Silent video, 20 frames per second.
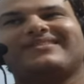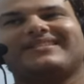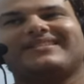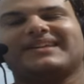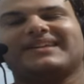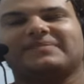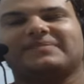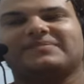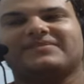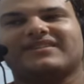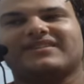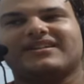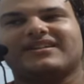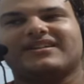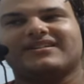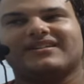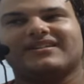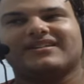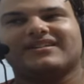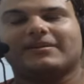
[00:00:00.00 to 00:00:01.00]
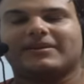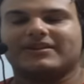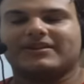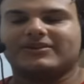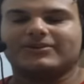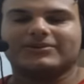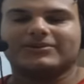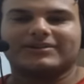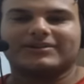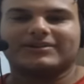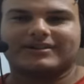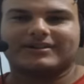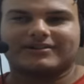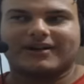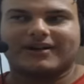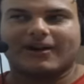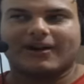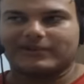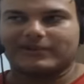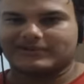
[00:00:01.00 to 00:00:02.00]
Yeah. I mean, Yuki
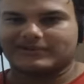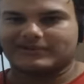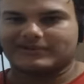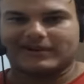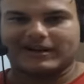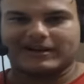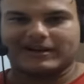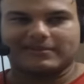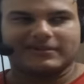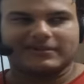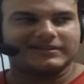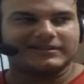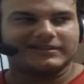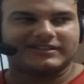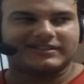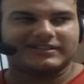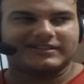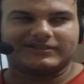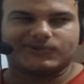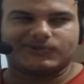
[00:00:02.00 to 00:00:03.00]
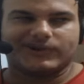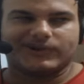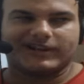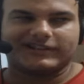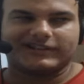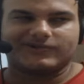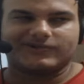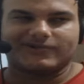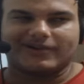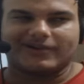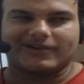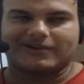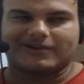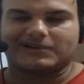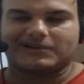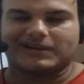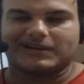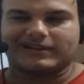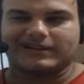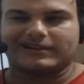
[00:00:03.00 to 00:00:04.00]
always cry, but she tries to not
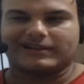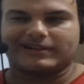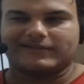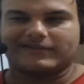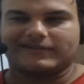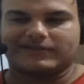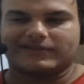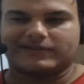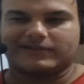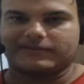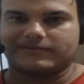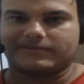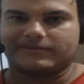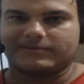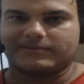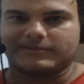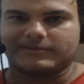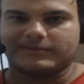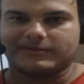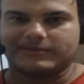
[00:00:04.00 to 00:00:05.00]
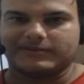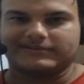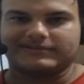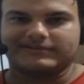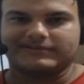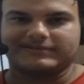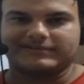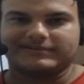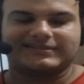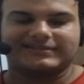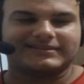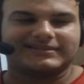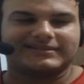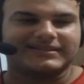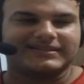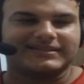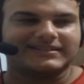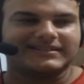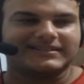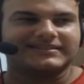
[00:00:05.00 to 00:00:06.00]
cry in front of people.
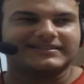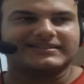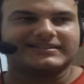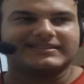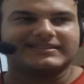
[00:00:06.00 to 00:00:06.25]
Uh,